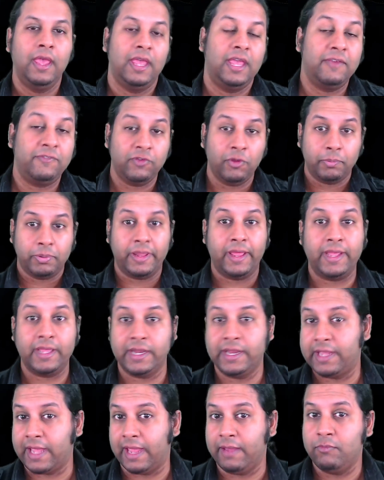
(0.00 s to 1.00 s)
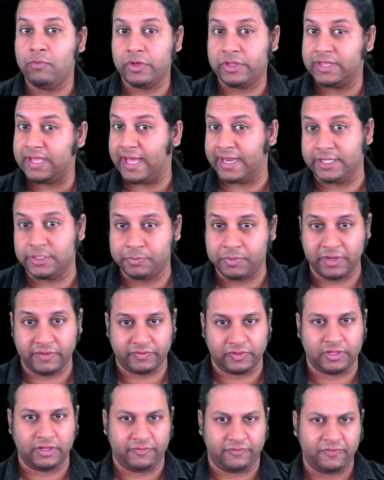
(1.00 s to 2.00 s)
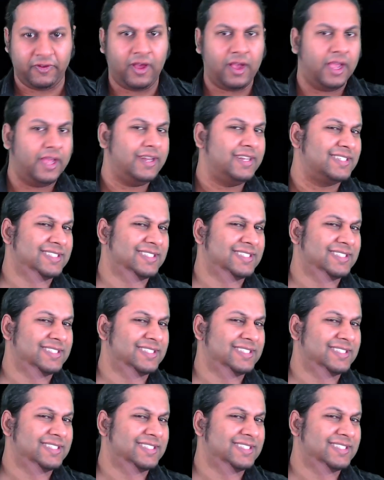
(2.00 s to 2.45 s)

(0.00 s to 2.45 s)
If you're playing in a game where that is perfectly fine,